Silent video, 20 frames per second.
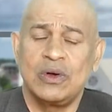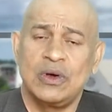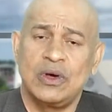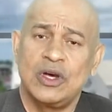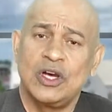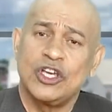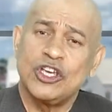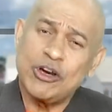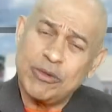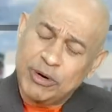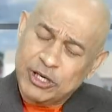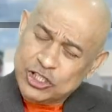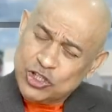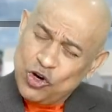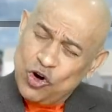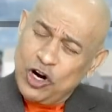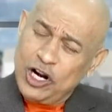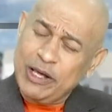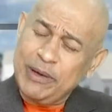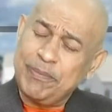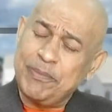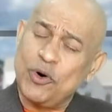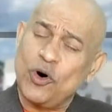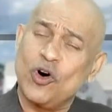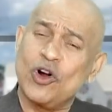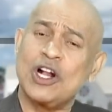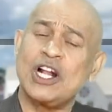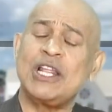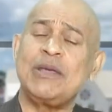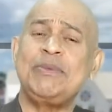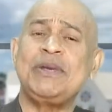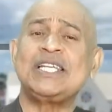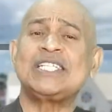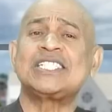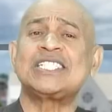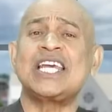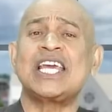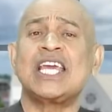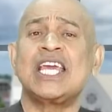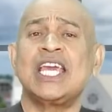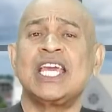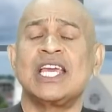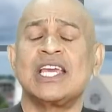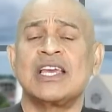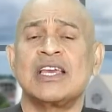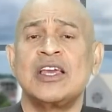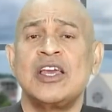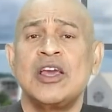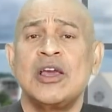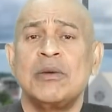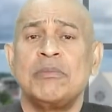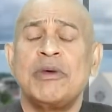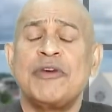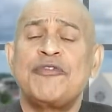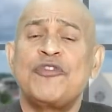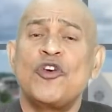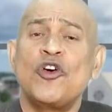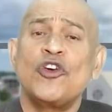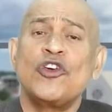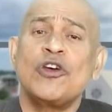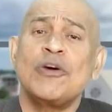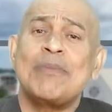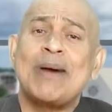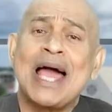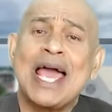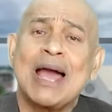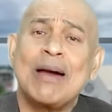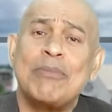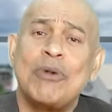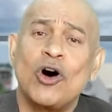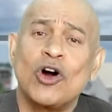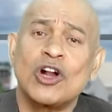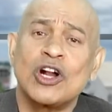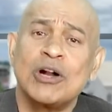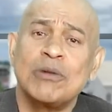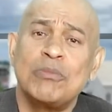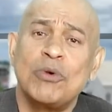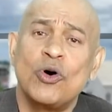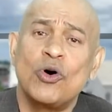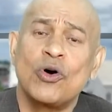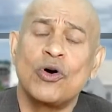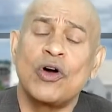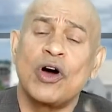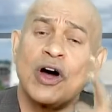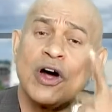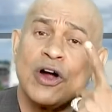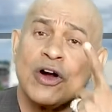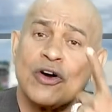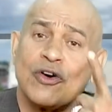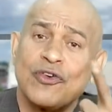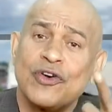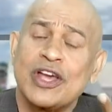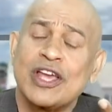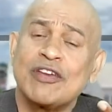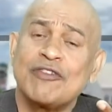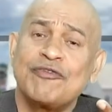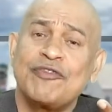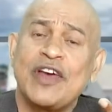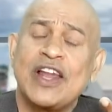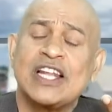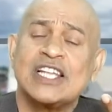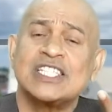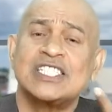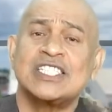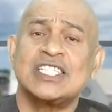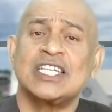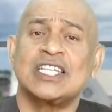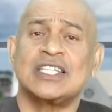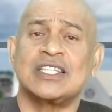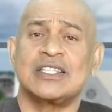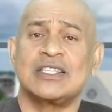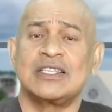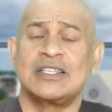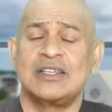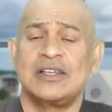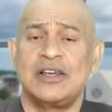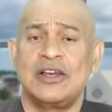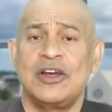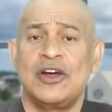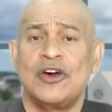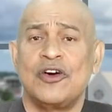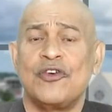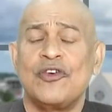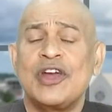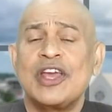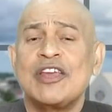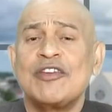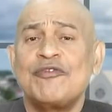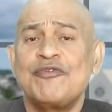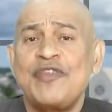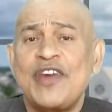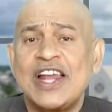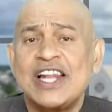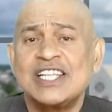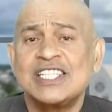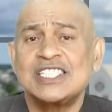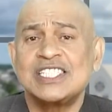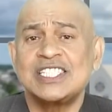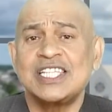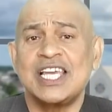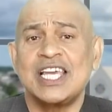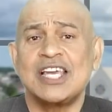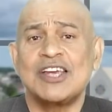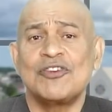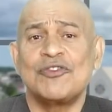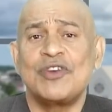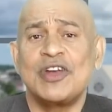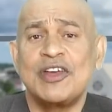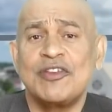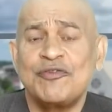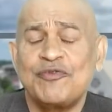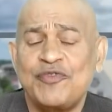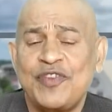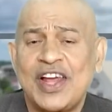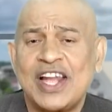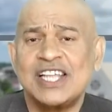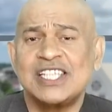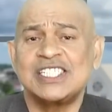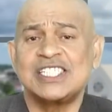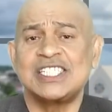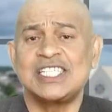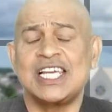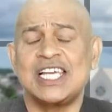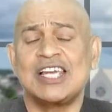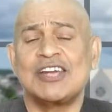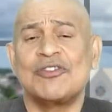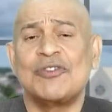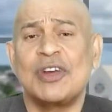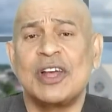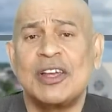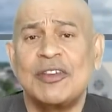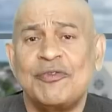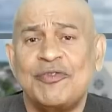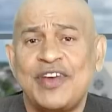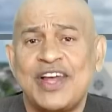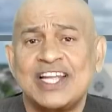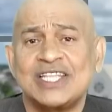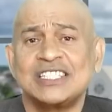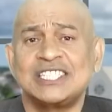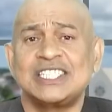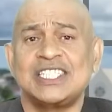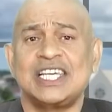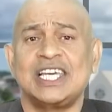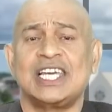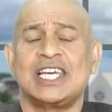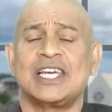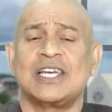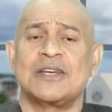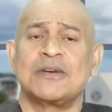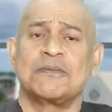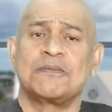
You must only be singing before you buy a bundle borer, ring fence it. Ring fencing, ring fencing, ring fencing.